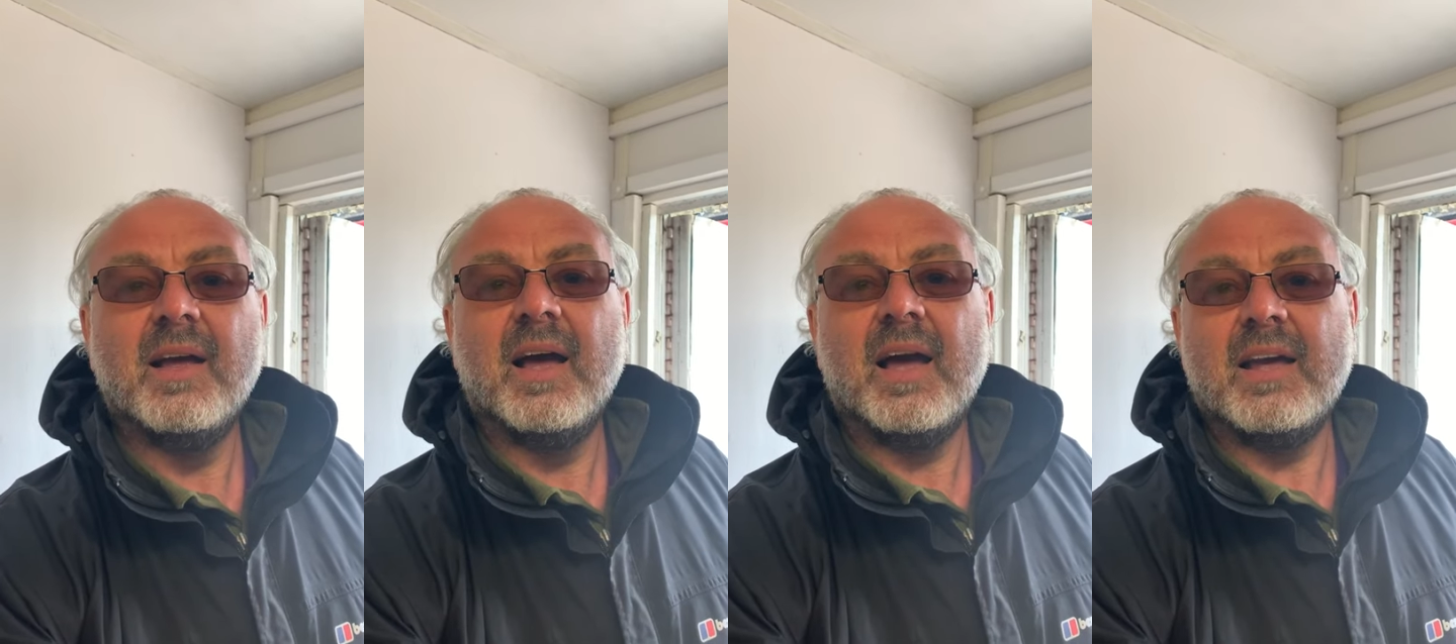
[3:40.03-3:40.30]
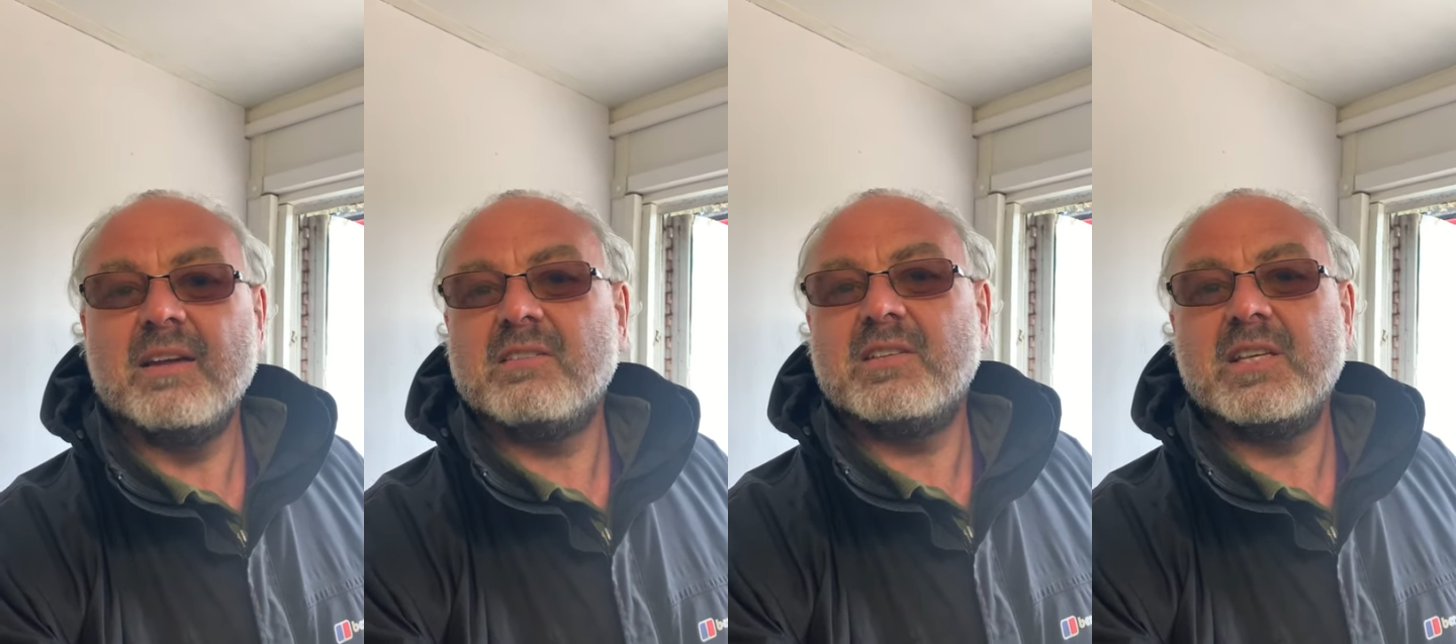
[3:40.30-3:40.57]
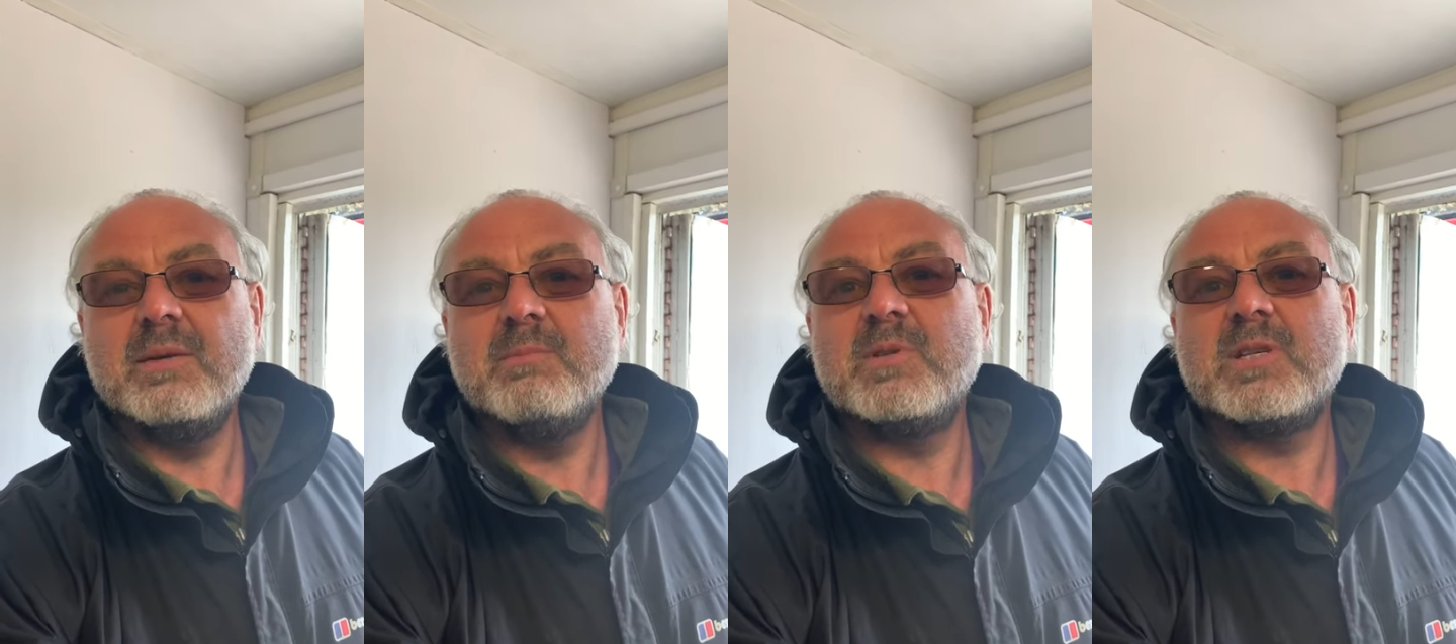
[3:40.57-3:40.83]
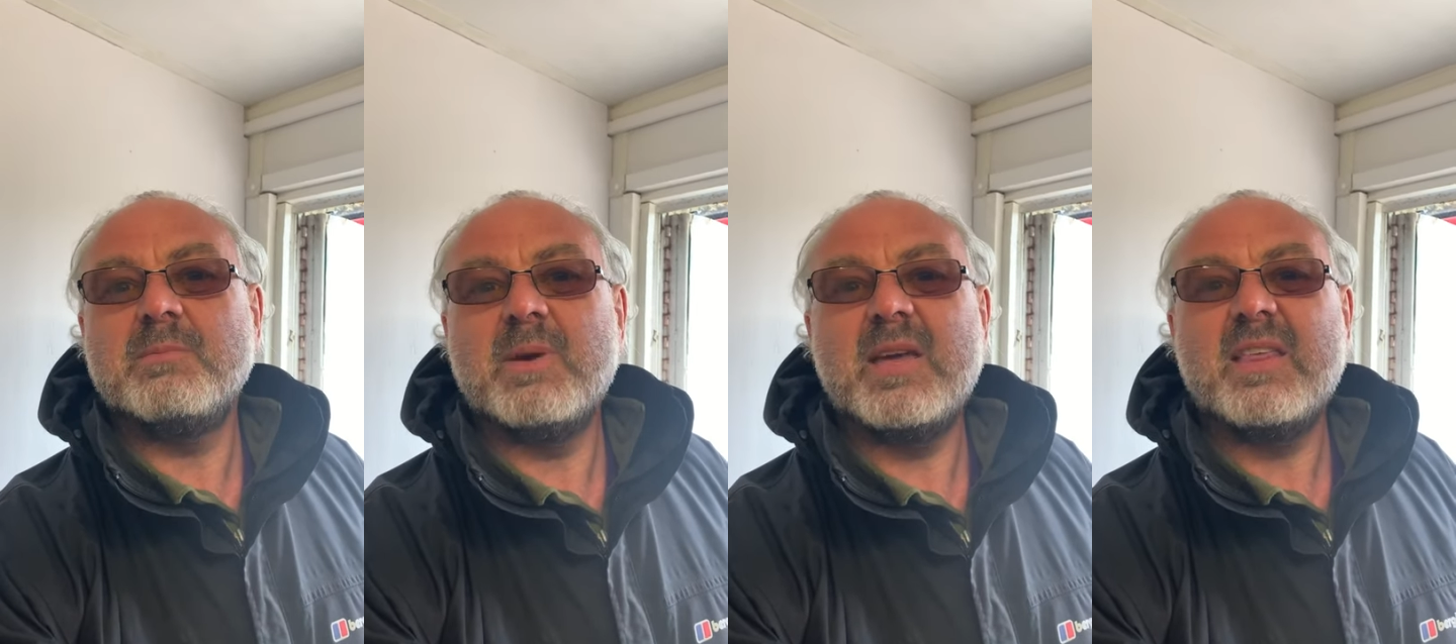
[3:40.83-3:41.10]
It seems
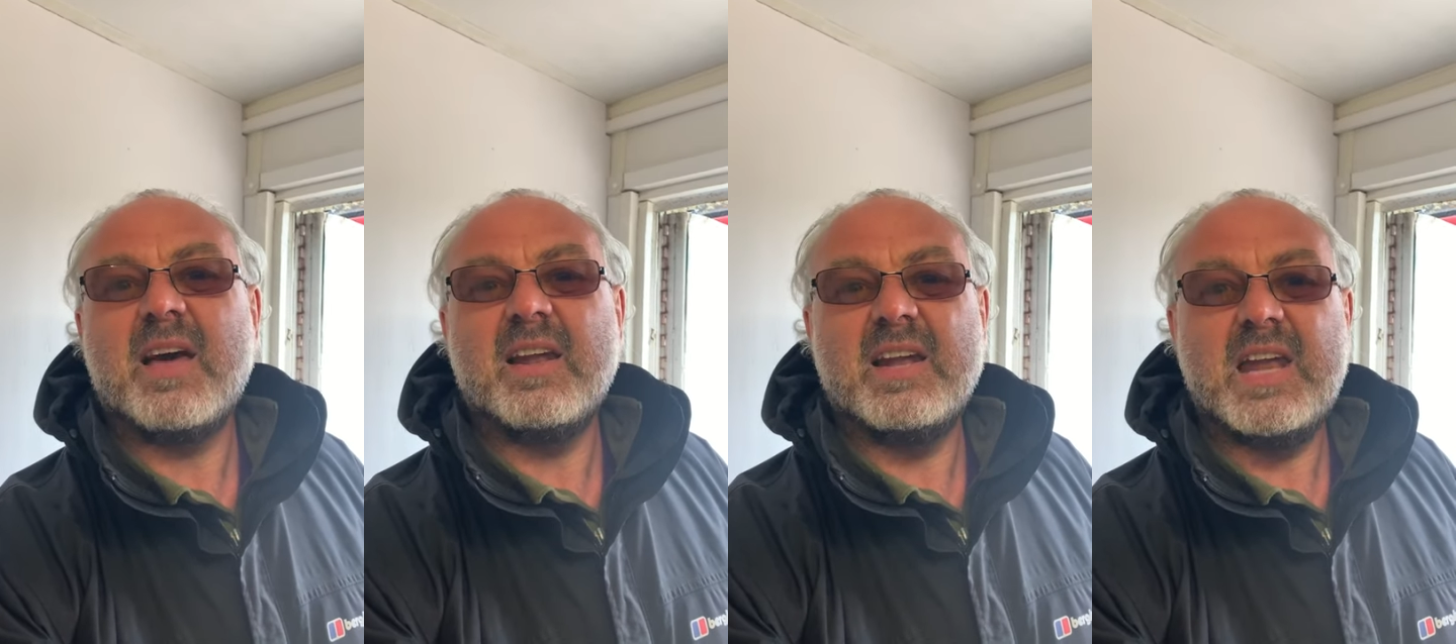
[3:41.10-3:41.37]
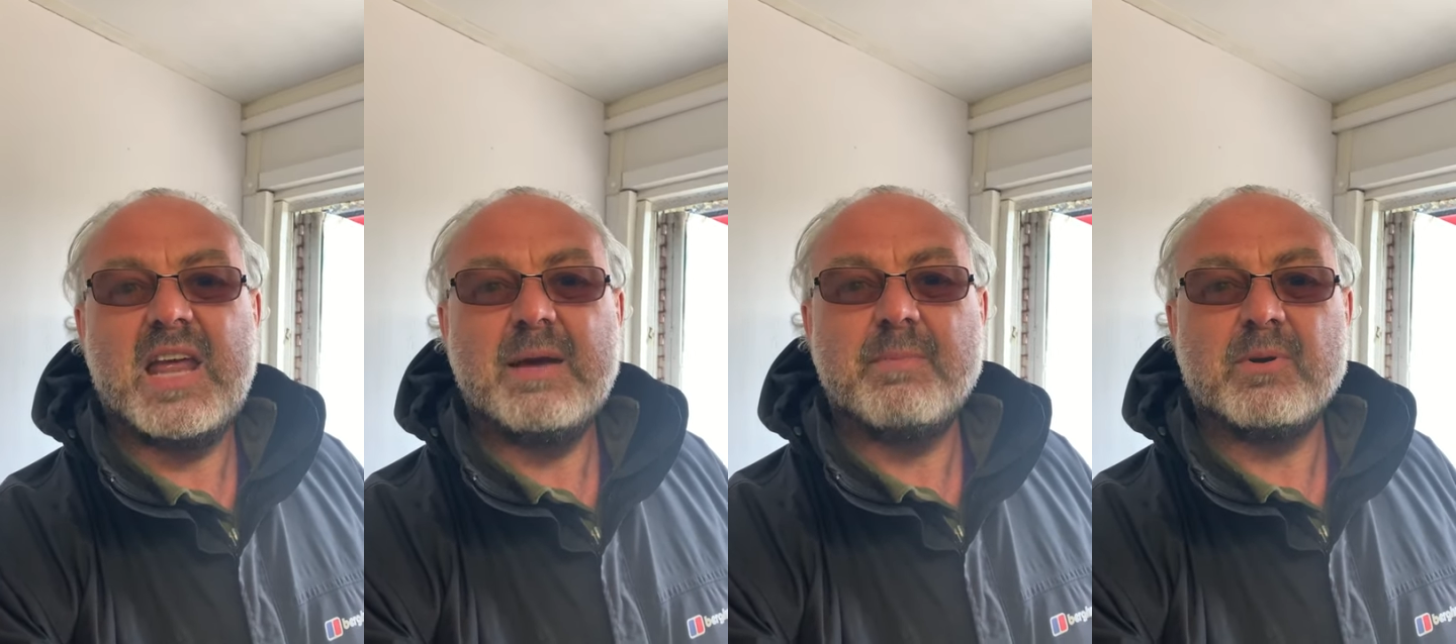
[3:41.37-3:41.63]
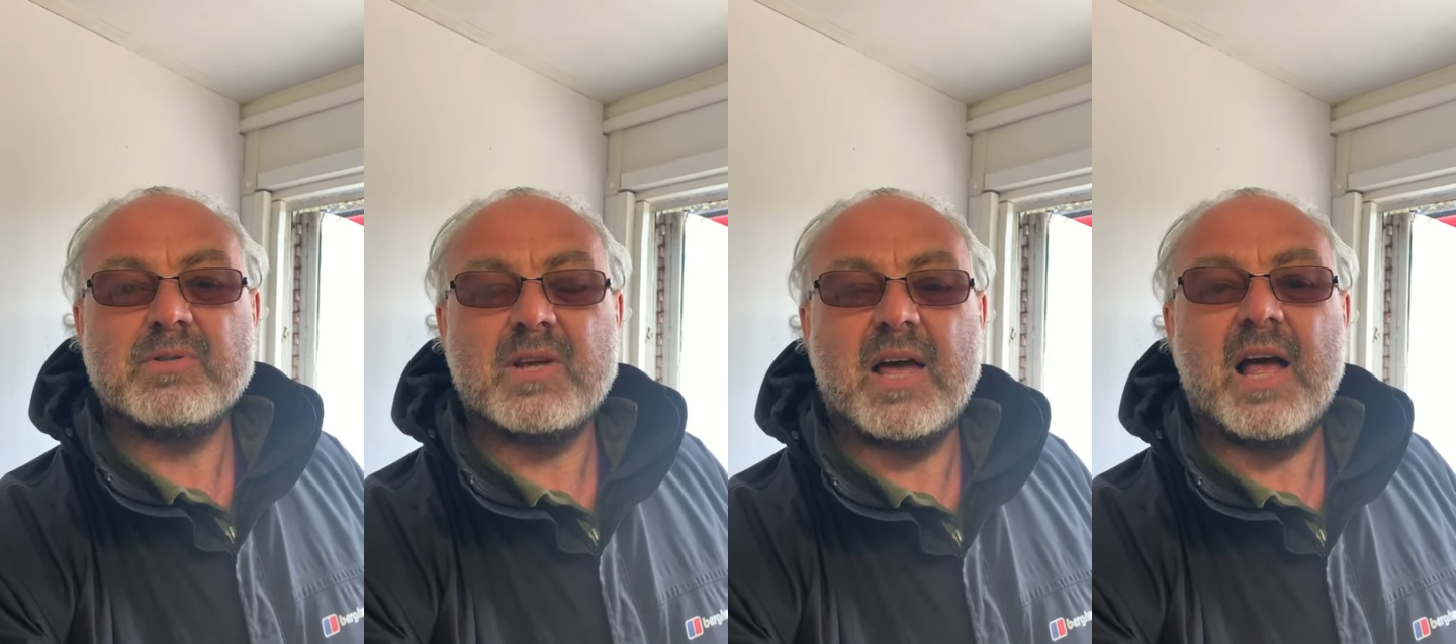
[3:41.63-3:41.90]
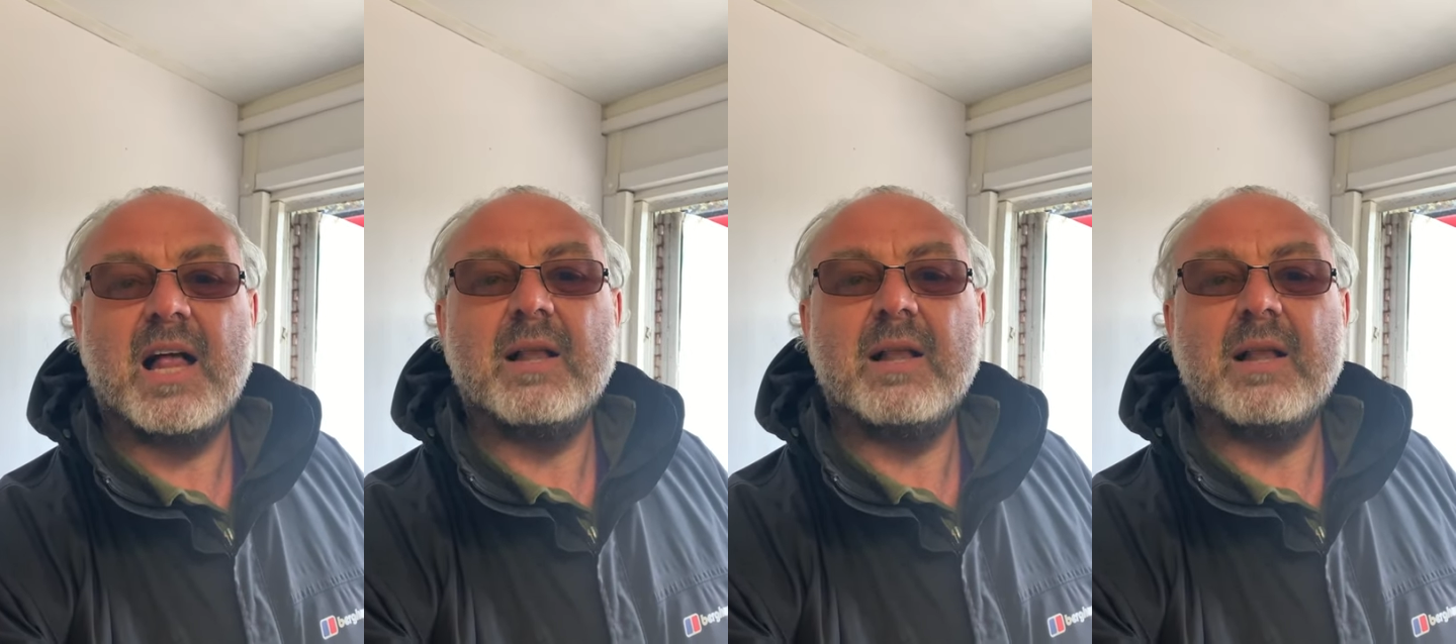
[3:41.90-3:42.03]
to me that neighbours are